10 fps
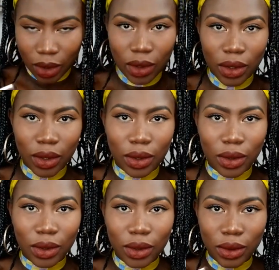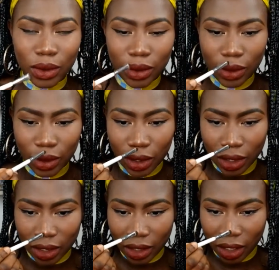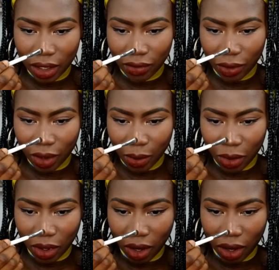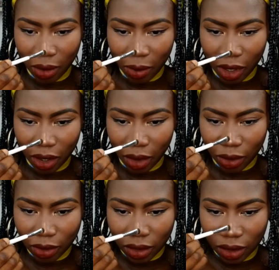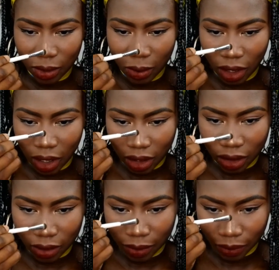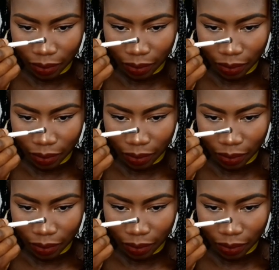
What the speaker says: Uh-oh, you guys see, I don't even want to put a lot on my nose just because